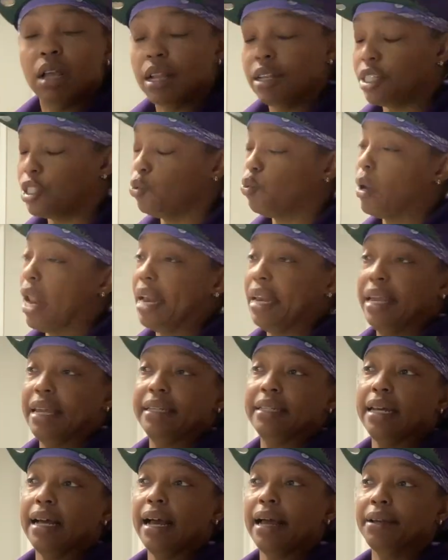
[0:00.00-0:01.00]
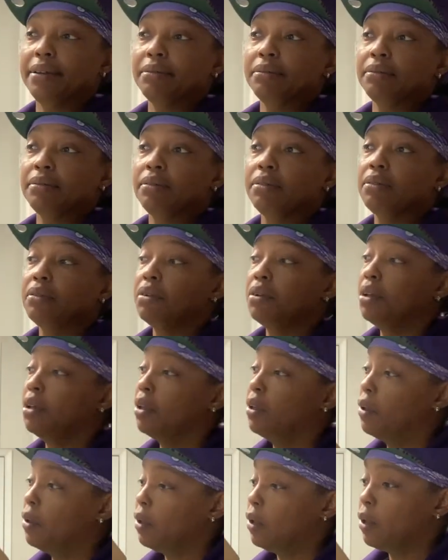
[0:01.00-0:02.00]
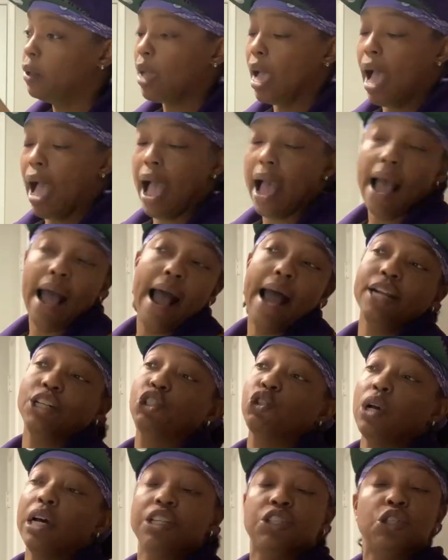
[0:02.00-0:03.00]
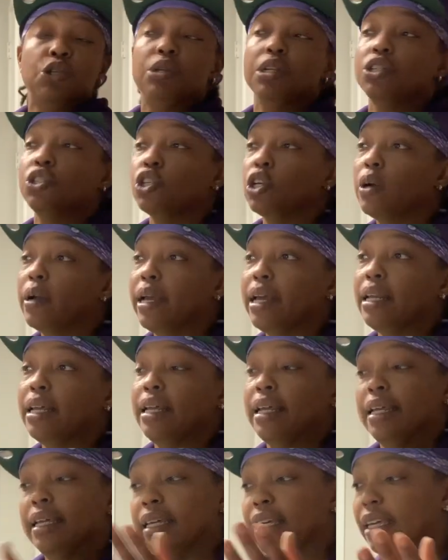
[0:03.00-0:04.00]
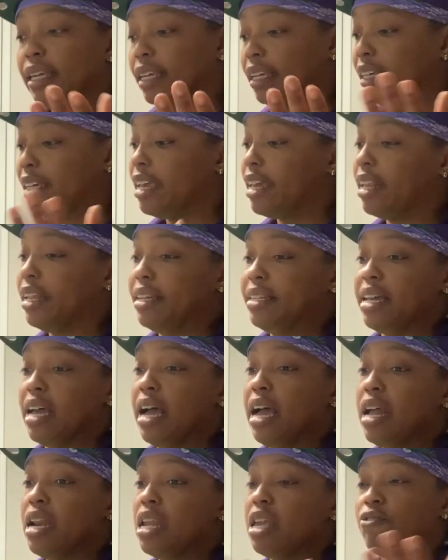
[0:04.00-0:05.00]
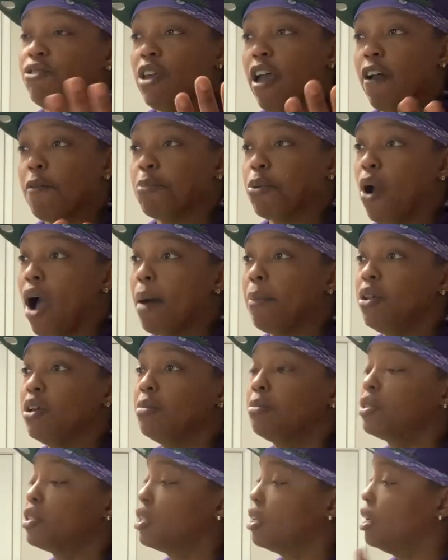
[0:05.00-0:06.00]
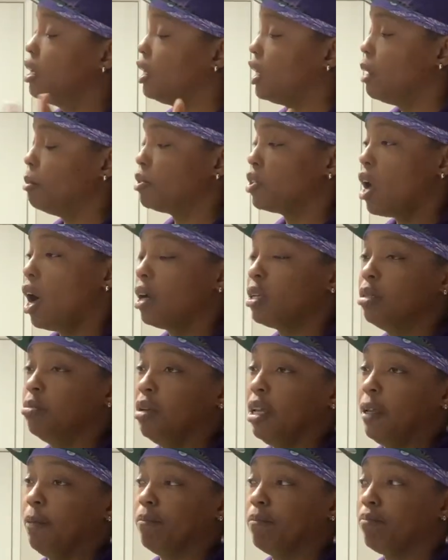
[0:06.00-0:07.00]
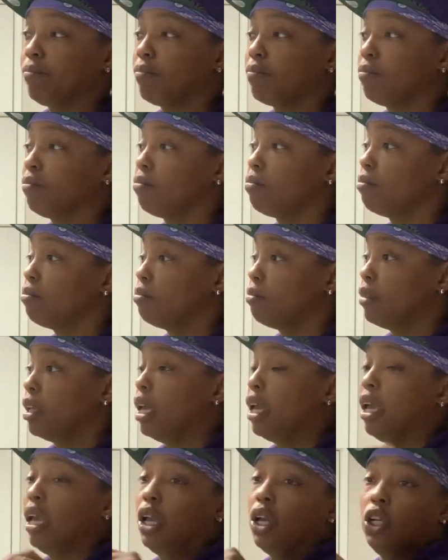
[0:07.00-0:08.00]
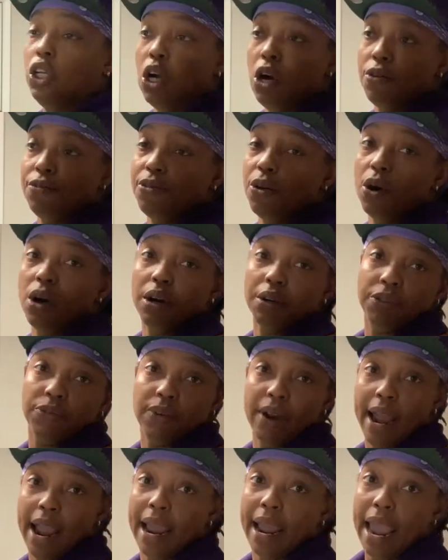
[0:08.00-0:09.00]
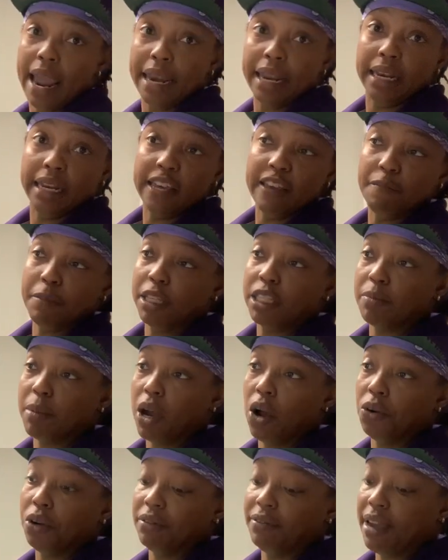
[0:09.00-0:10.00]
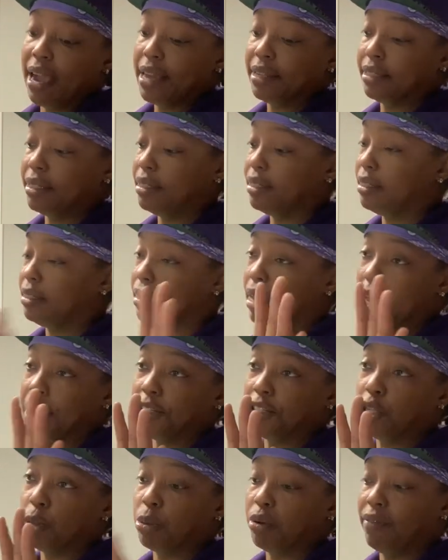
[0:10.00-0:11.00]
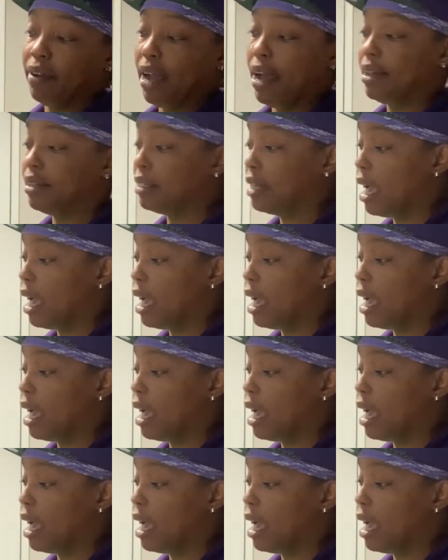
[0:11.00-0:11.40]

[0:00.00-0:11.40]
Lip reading: This is what I need done. I trust you to do it. get it done. If you have problems, come talk to me. Go forth, right? And then leave me to my own devices, unsupervised.